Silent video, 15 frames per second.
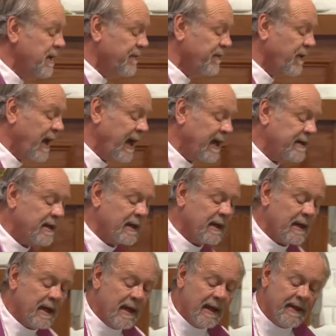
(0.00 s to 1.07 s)
afraid,
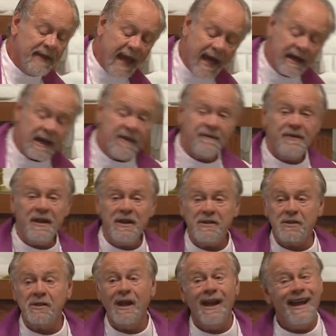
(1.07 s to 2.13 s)
that if
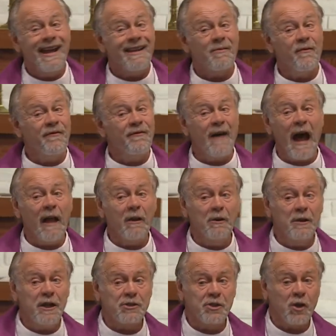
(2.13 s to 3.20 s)
this
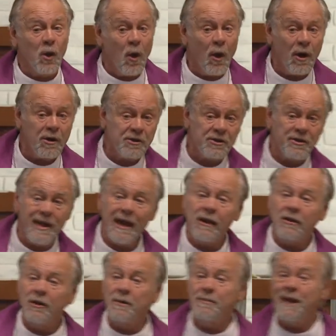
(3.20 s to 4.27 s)
followed its course, there
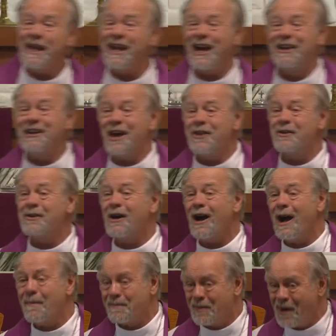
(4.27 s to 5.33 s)
could be another
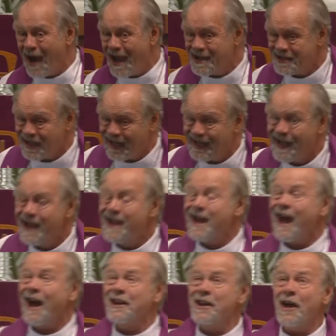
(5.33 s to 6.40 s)
uprising,
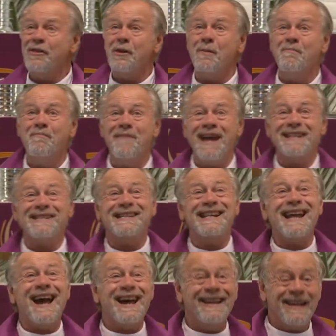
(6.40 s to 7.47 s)
another
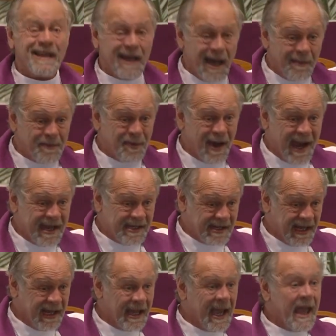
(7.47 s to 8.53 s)
messianic
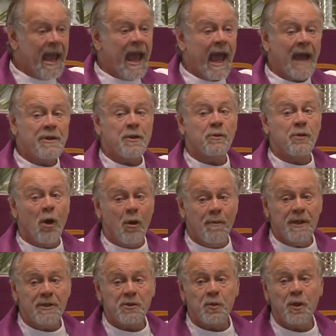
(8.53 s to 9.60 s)
uprising, and the
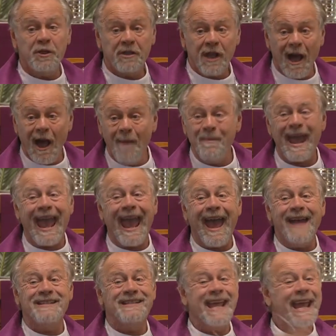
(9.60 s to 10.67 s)
Romans would come,
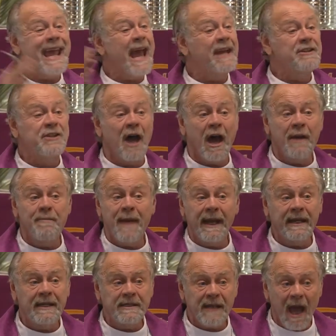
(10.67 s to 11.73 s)
as they had done
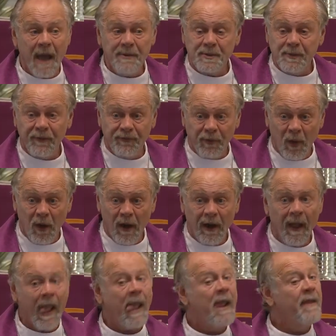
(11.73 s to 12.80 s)
many times
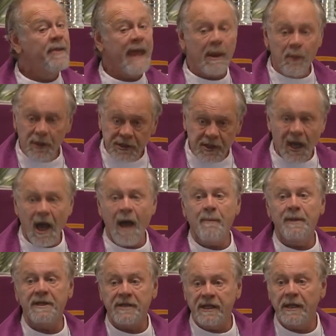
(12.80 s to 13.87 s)
before, they would
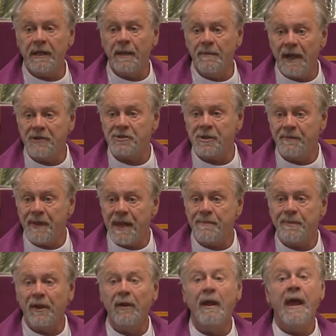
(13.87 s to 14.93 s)
come and kill a bunch of
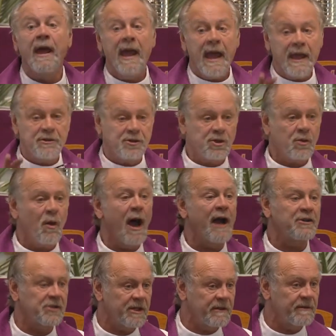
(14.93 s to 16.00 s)
people and
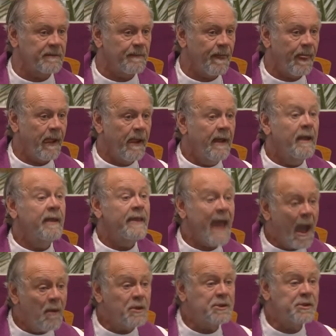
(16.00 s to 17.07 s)
squash it.
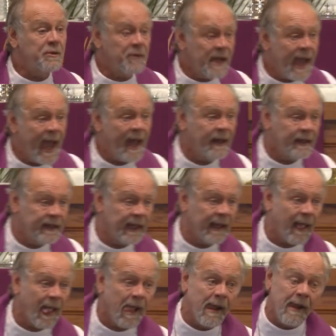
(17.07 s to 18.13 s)
That was a reality.
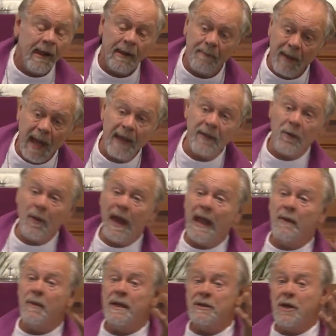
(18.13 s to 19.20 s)
And by the way,
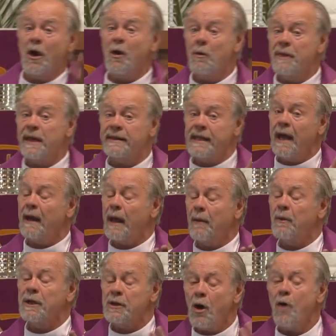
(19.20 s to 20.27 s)
we know that, that, and
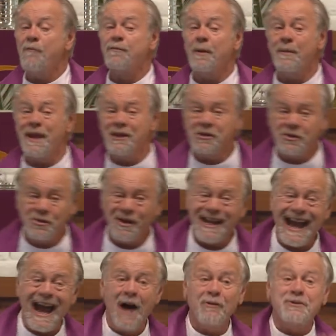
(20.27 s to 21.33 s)
we know from history
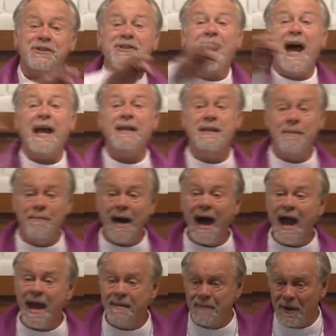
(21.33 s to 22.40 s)
outside the
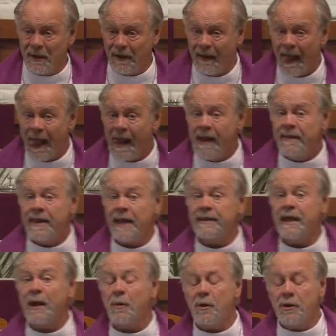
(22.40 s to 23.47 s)
Bible that
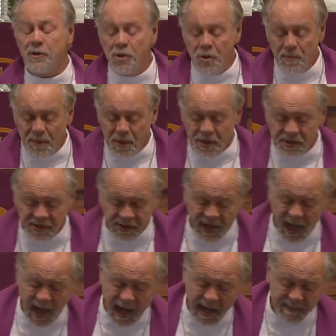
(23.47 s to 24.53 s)
there were numerous
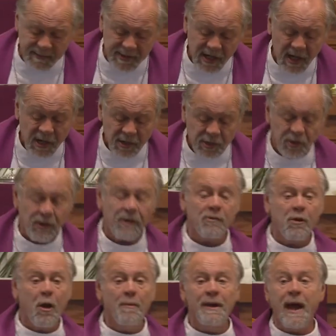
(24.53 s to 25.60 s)
times during
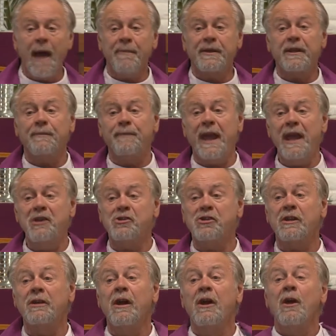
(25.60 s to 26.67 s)
Roman
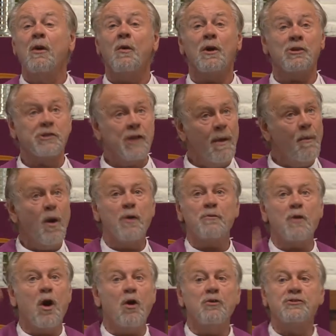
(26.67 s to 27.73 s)
occupation where someone
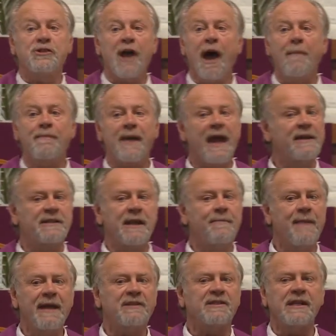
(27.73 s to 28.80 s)
rose up as a
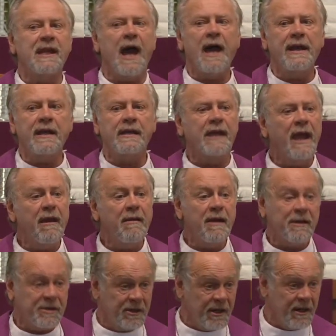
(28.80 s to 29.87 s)
messianic
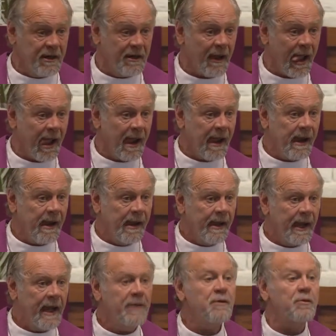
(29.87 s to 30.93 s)
character
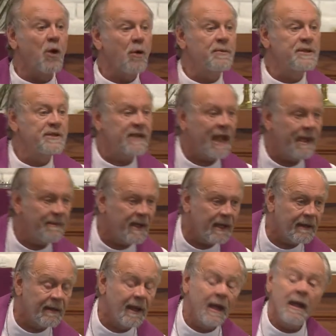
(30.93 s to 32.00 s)
and the Romans came
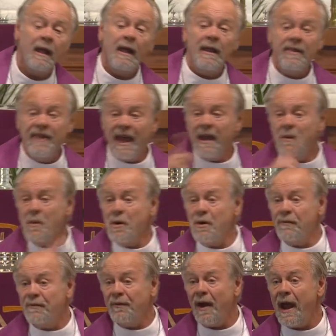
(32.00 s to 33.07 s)
in. They were
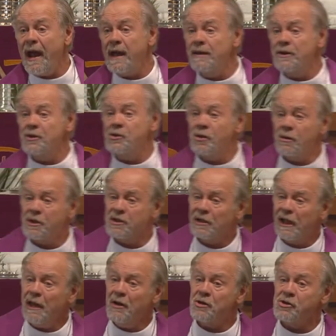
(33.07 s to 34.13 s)
afraid, the Jewish
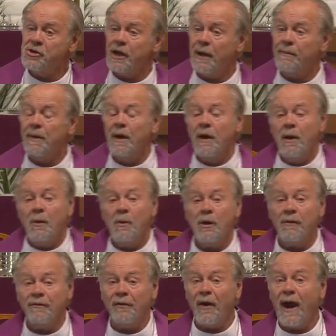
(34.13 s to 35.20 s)
leadership were
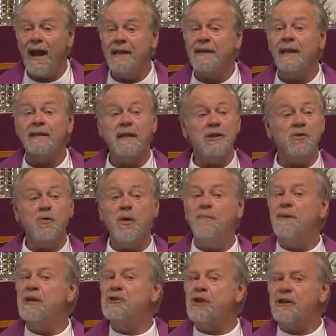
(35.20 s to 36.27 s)
afraid that this would
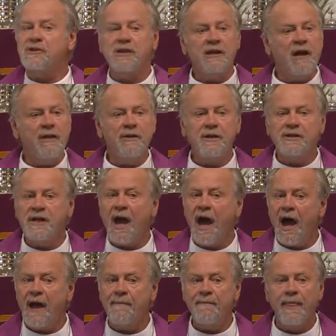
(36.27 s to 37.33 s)
be just another
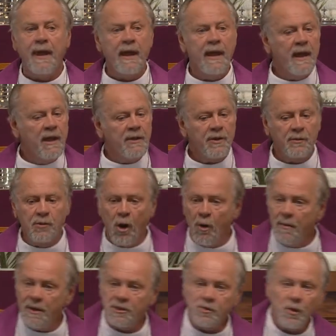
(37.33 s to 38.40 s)
time the
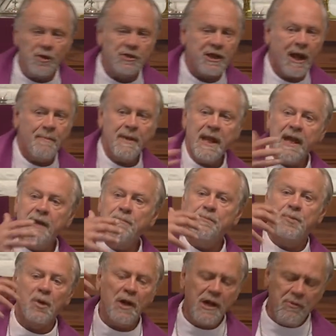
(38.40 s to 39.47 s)
Romans would come in,
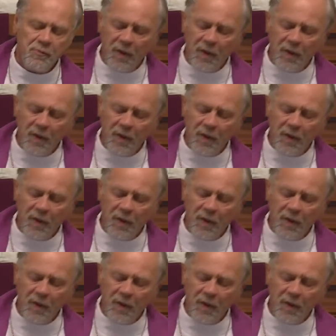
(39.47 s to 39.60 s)
bring